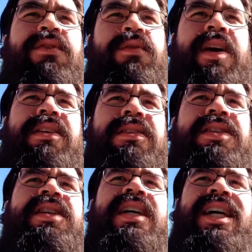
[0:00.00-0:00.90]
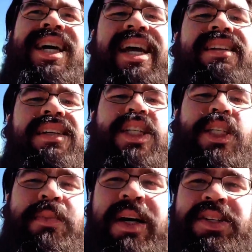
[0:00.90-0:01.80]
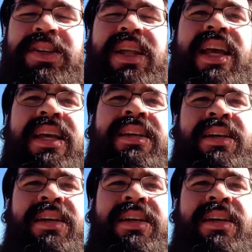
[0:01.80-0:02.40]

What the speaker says: readers, and especially